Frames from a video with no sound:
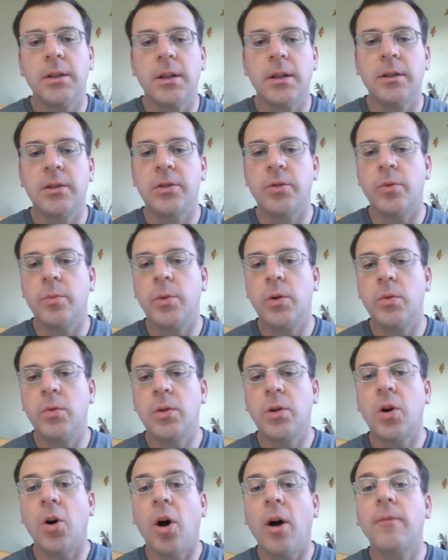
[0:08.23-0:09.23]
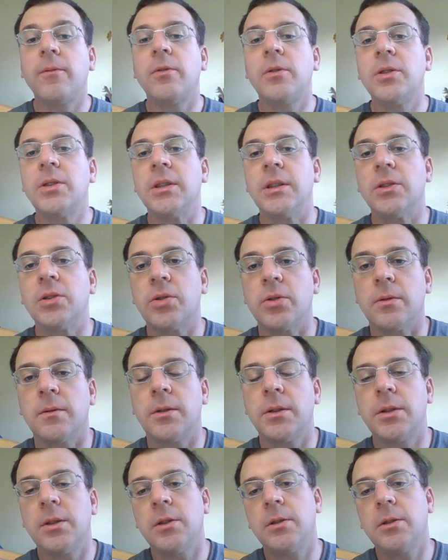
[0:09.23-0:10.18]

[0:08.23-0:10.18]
is a remote conferencing service.